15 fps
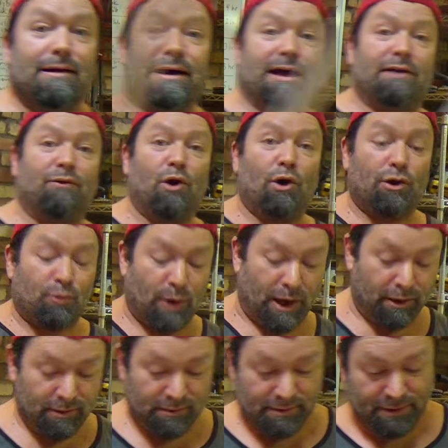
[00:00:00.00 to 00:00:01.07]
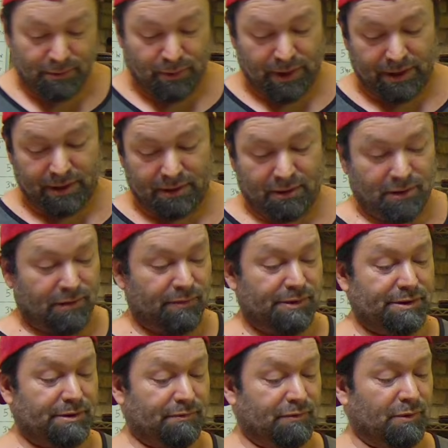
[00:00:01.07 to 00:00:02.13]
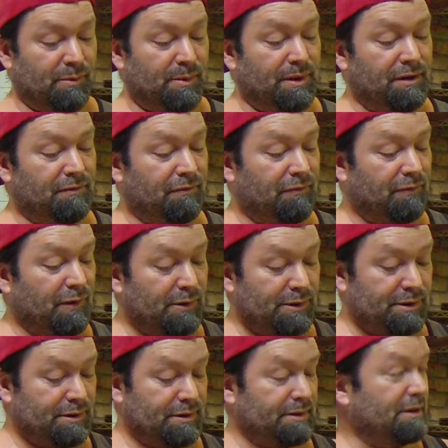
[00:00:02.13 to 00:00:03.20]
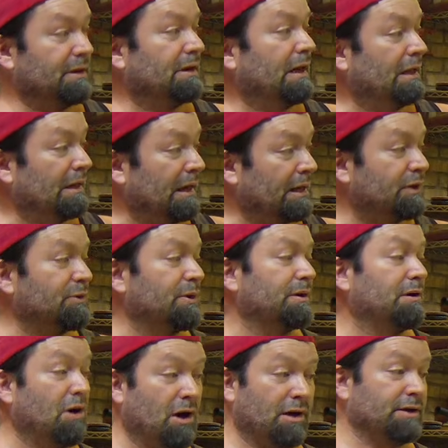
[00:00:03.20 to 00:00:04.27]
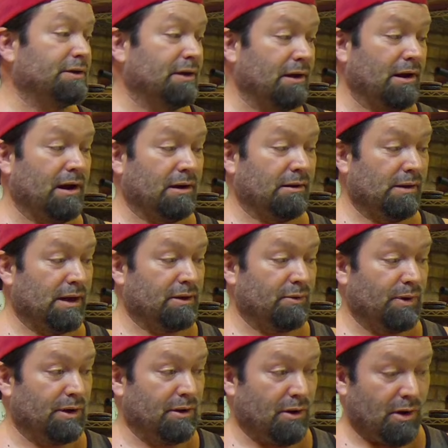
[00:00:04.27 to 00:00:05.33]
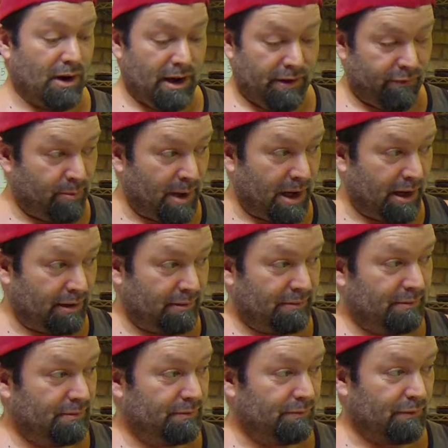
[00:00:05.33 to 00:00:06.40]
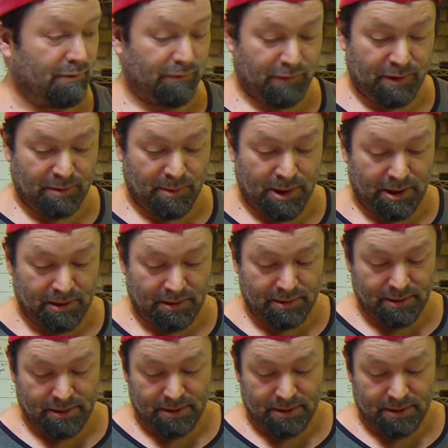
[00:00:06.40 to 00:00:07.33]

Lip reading: I have hardware that we can harvest from the first electric, honest-to-God electric guitar I ever made for a friend of mine.